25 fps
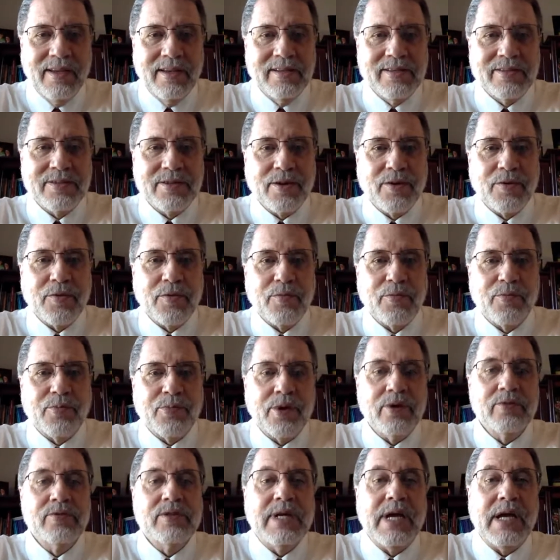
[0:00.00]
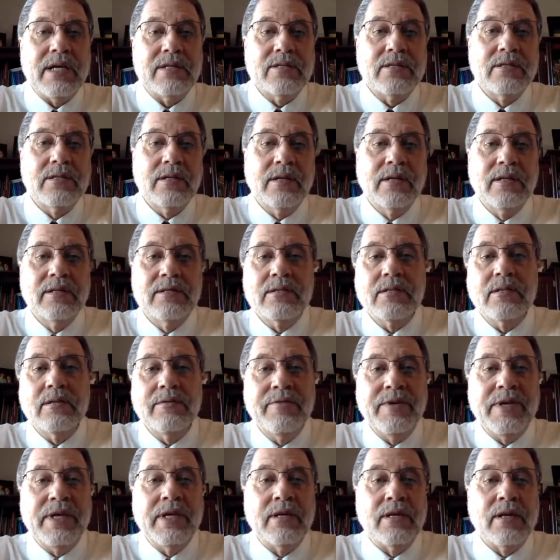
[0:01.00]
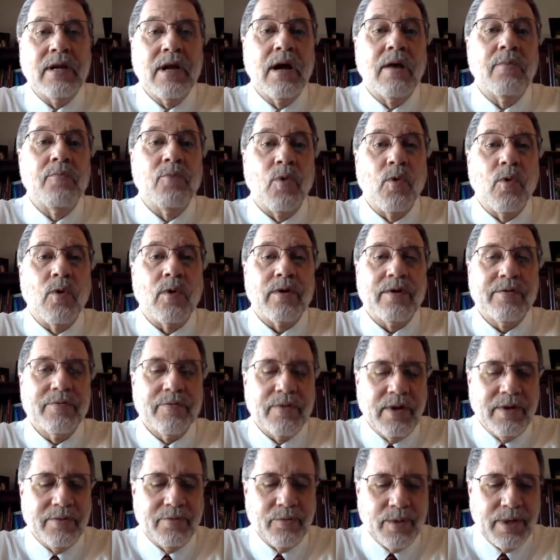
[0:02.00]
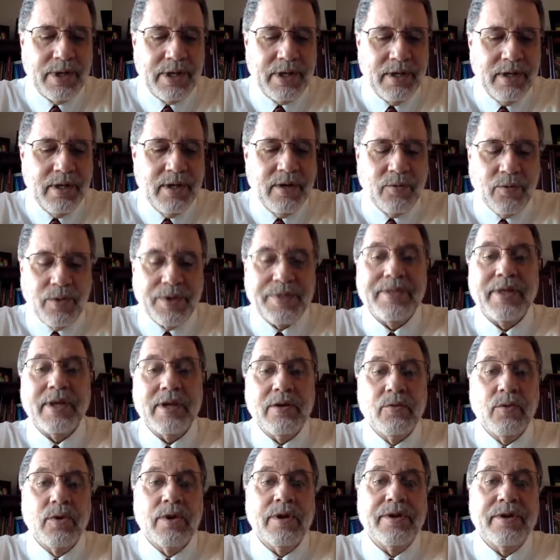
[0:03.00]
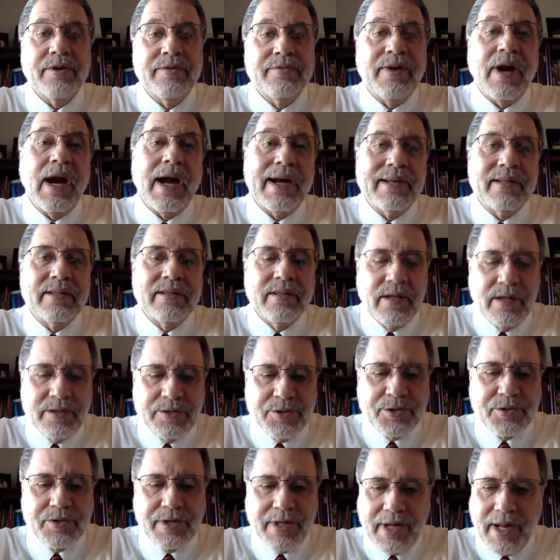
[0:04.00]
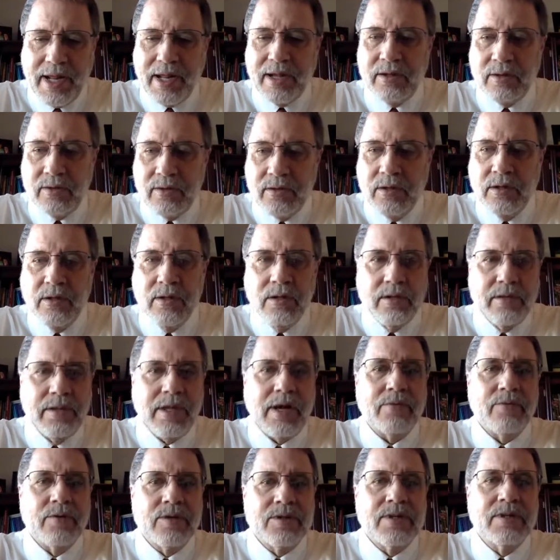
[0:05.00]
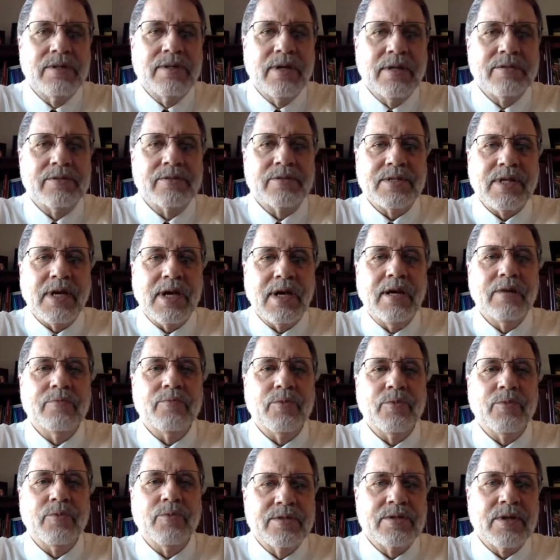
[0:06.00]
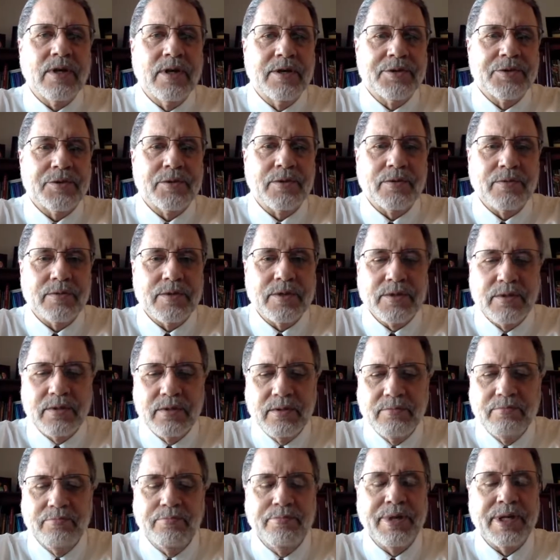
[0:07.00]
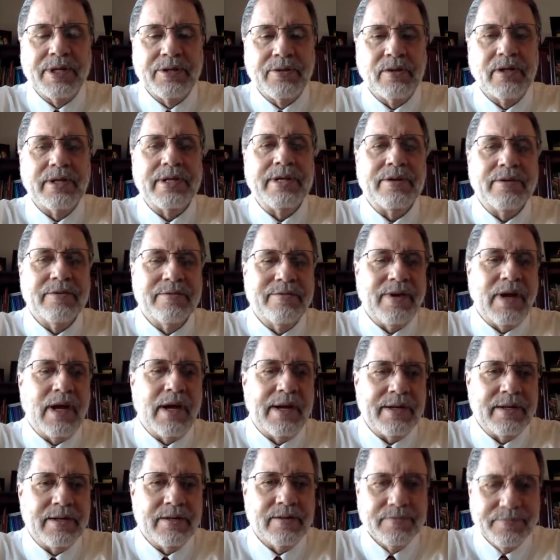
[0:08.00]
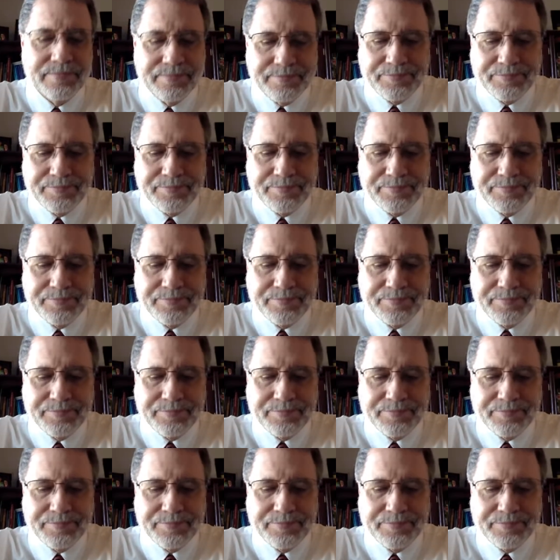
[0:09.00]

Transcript: So protests against the Vietnam War. If we think we're a divided country now, that was another time when this country was bitterly divided.